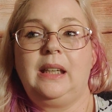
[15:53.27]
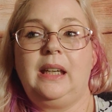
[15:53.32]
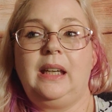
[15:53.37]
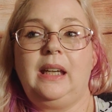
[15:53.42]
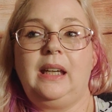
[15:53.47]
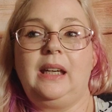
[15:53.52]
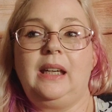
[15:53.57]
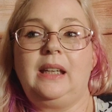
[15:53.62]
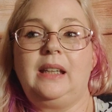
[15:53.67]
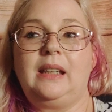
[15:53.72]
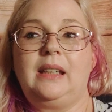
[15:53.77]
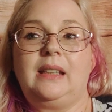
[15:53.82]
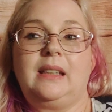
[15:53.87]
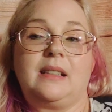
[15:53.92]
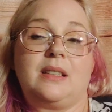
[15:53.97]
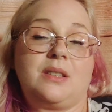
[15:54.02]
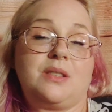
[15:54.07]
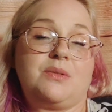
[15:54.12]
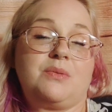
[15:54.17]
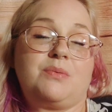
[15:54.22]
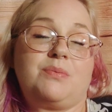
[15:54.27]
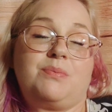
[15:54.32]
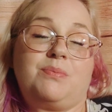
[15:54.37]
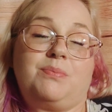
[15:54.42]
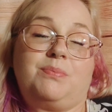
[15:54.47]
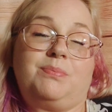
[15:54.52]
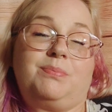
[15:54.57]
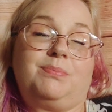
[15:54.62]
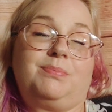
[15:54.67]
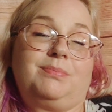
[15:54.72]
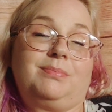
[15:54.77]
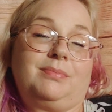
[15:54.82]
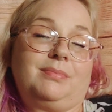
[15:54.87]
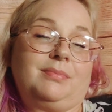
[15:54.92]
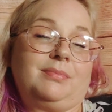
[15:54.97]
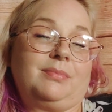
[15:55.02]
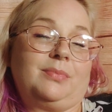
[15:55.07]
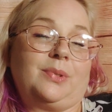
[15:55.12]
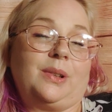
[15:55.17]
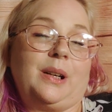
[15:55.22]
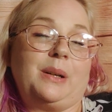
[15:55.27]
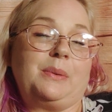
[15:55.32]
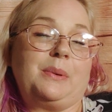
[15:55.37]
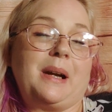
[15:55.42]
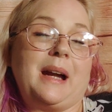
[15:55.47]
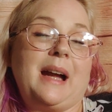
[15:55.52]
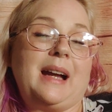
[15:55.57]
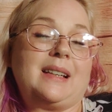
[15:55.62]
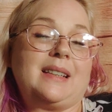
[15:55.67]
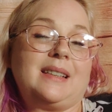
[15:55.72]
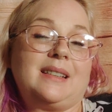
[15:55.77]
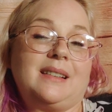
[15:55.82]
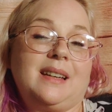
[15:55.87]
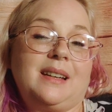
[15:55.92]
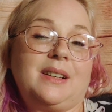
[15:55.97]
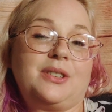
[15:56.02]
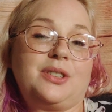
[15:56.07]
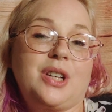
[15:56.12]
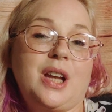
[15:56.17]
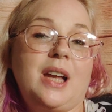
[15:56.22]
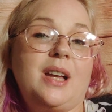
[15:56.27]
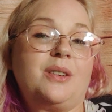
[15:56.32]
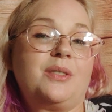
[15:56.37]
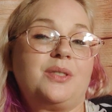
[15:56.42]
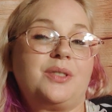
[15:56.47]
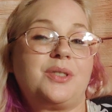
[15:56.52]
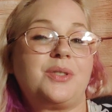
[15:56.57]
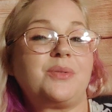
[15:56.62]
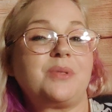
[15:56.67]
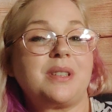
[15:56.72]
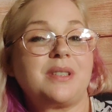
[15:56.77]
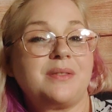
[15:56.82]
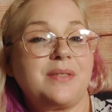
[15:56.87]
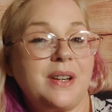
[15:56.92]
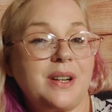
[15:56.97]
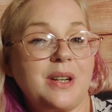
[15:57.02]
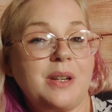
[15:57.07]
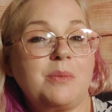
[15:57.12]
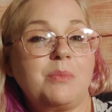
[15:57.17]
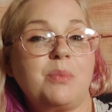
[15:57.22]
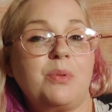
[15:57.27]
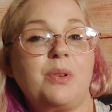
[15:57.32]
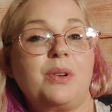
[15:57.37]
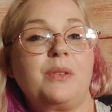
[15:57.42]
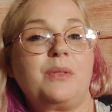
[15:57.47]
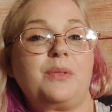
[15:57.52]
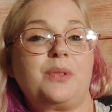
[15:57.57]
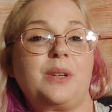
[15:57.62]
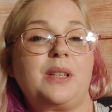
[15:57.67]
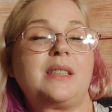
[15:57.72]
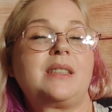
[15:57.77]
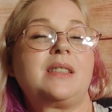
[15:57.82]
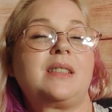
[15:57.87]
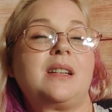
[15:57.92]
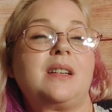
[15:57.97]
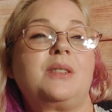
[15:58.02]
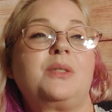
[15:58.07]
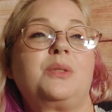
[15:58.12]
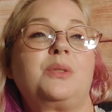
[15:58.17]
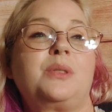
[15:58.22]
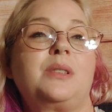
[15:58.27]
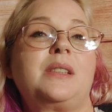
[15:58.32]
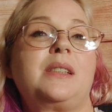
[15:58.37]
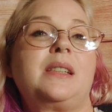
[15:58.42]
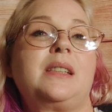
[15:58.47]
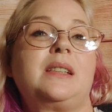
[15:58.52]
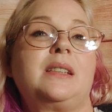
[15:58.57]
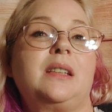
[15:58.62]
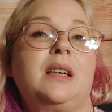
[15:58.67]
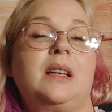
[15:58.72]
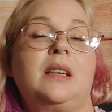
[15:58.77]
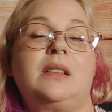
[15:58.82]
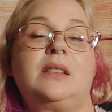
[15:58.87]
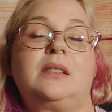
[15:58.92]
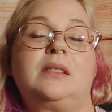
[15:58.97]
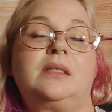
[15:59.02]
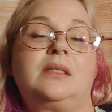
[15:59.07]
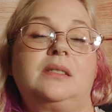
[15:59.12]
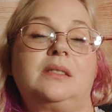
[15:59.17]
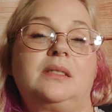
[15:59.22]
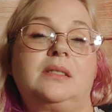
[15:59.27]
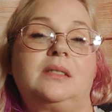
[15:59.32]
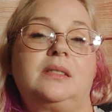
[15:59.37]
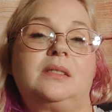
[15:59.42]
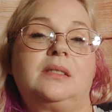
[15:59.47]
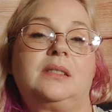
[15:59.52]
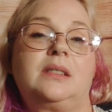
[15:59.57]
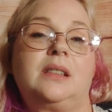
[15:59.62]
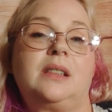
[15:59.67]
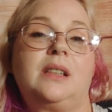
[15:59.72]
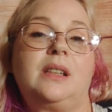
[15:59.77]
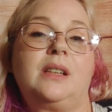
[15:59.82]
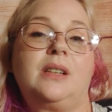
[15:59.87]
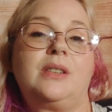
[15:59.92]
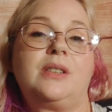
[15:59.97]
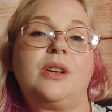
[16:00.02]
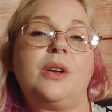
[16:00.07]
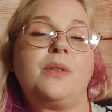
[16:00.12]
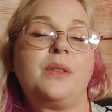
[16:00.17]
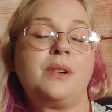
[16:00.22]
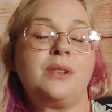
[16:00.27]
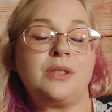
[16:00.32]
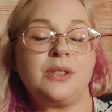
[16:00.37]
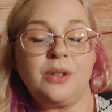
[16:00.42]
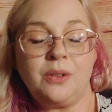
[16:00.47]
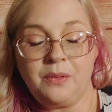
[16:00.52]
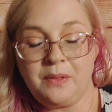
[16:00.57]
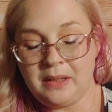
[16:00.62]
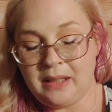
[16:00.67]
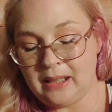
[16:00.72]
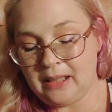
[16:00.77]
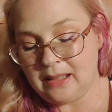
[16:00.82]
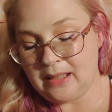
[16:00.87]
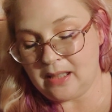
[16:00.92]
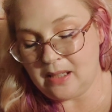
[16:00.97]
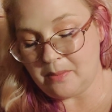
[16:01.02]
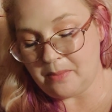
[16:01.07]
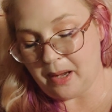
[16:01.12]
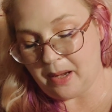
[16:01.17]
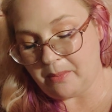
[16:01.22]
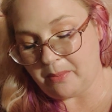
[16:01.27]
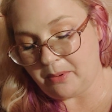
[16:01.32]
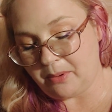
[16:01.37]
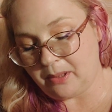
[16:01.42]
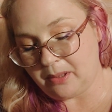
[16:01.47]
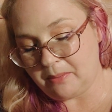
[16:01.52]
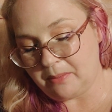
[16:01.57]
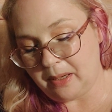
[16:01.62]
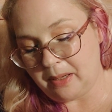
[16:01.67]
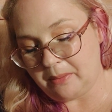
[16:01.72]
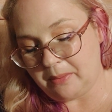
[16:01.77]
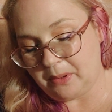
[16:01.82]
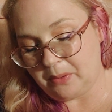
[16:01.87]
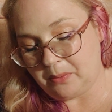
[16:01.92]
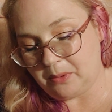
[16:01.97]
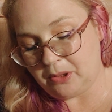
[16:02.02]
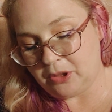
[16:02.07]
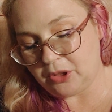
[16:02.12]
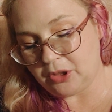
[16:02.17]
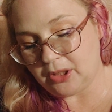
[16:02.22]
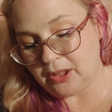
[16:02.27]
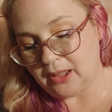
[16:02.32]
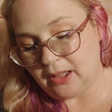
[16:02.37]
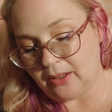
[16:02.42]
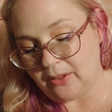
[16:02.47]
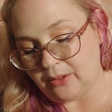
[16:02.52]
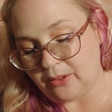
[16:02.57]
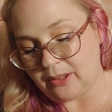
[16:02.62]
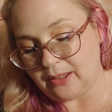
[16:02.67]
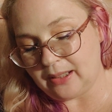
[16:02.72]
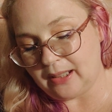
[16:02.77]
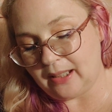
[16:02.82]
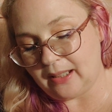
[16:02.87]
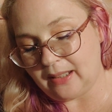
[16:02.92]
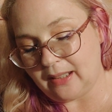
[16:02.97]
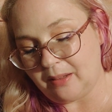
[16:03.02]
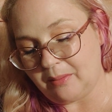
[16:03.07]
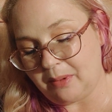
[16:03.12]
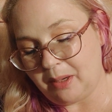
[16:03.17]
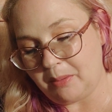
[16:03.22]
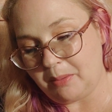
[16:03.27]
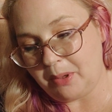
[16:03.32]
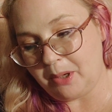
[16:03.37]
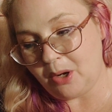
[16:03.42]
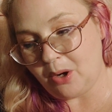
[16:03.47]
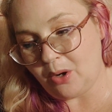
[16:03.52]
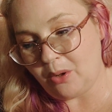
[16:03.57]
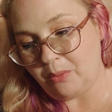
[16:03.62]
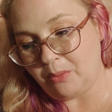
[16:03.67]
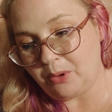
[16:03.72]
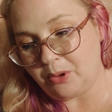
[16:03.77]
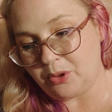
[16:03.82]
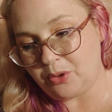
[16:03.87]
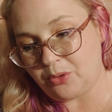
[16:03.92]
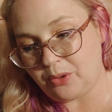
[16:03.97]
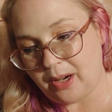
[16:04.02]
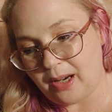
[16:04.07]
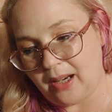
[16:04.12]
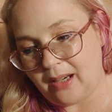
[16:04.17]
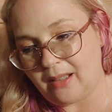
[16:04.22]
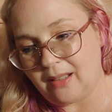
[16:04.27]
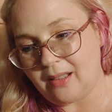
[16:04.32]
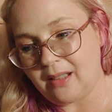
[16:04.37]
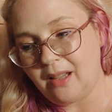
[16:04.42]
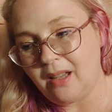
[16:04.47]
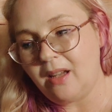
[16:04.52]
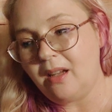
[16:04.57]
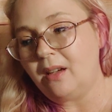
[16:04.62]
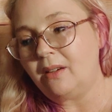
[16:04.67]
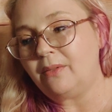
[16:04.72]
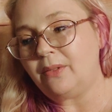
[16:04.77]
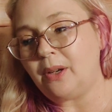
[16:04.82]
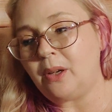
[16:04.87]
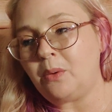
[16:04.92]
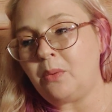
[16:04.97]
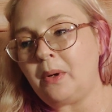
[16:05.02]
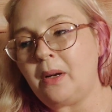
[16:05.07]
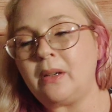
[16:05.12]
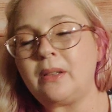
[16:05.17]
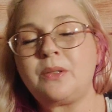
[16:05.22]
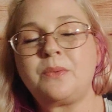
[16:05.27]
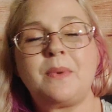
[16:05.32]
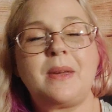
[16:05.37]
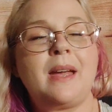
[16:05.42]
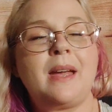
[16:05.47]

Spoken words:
And that's why we're acting like a child. So it's very important for us to understand that. So there's certain things in the Bible that maybe we should understand that maybe aren't portrayed very well because we